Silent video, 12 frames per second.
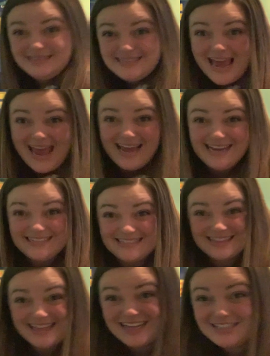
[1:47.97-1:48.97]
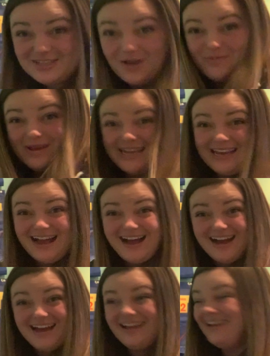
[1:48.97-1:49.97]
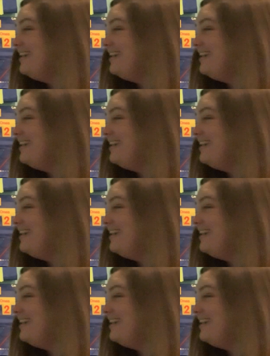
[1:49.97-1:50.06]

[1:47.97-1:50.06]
days. That's so many, huh?